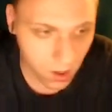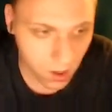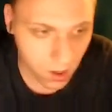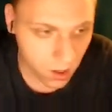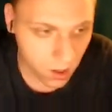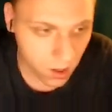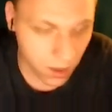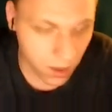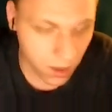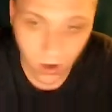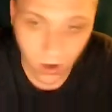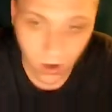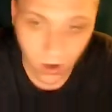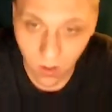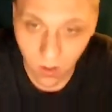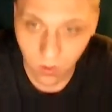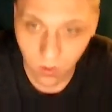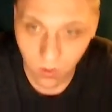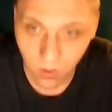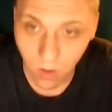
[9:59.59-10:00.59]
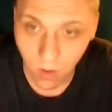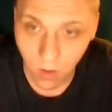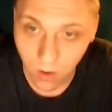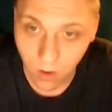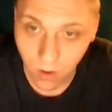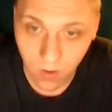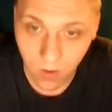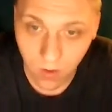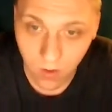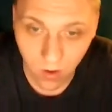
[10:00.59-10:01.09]
In the next video we're going
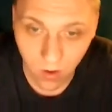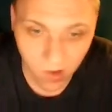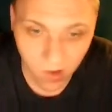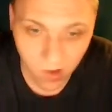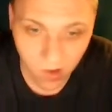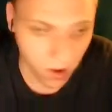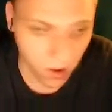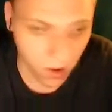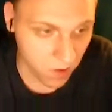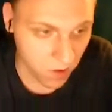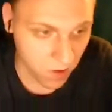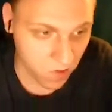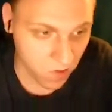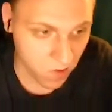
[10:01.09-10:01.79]
to discuss